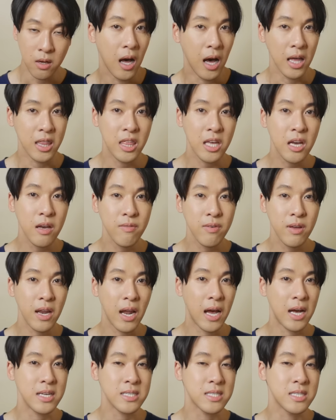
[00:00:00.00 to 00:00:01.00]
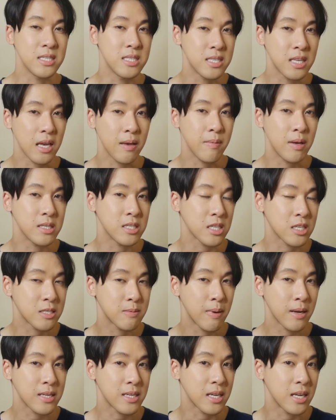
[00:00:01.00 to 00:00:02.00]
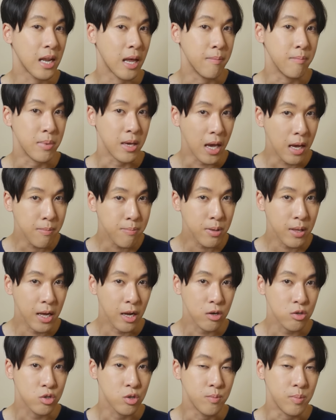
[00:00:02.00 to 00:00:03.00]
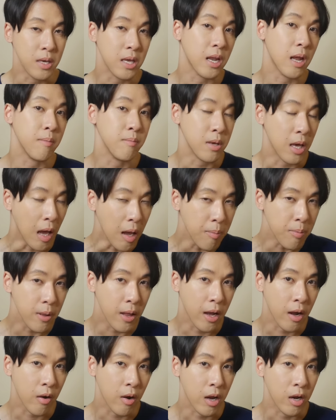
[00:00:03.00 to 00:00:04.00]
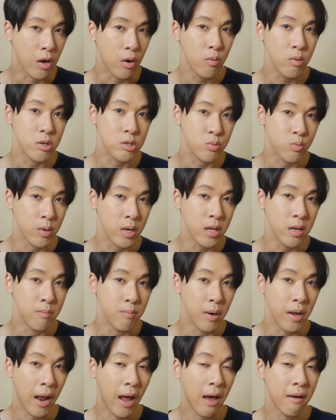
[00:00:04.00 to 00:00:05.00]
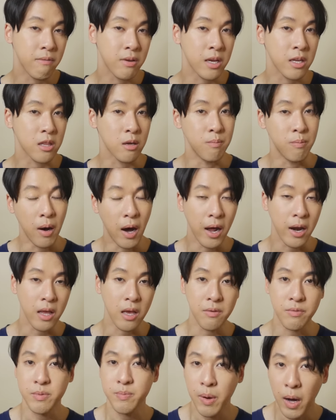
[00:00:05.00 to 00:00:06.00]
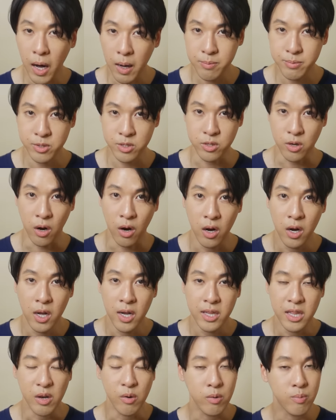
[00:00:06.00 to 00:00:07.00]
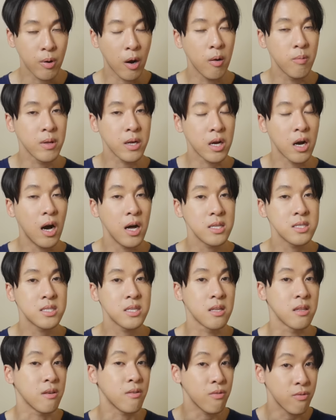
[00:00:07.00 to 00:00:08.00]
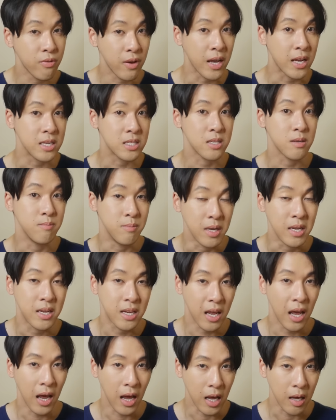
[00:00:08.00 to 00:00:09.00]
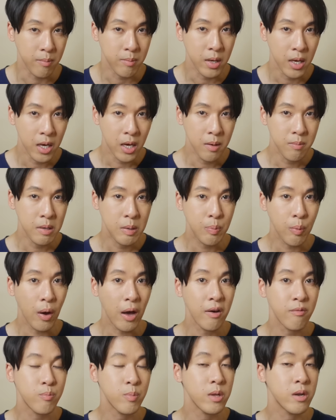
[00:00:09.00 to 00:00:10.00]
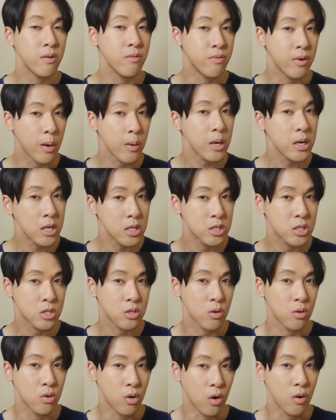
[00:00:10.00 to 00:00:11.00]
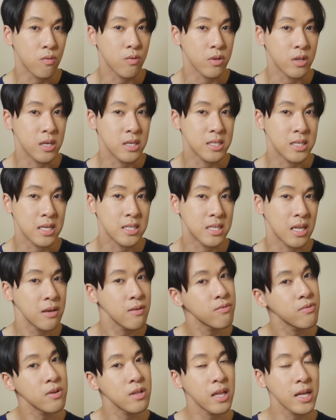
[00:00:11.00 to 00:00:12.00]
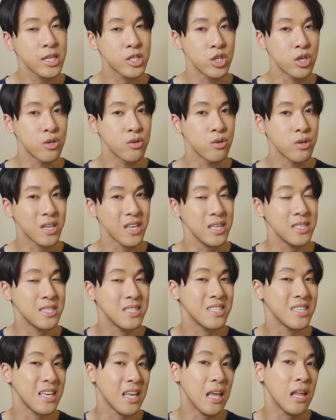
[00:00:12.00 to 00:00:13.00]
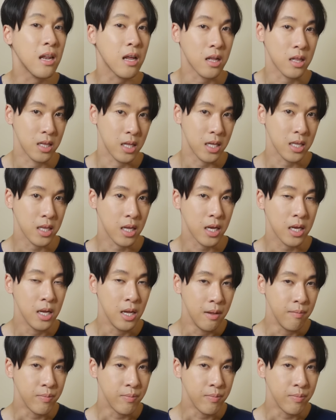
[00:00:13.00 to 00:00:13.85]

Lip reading: I think of it as the same as expecting an NBA player to be an NBA player and always win, but having the body of a pop star. They would probably constantly faint mid-game. People have been very concerned over this as they feel like Jungkook isn't eating lately.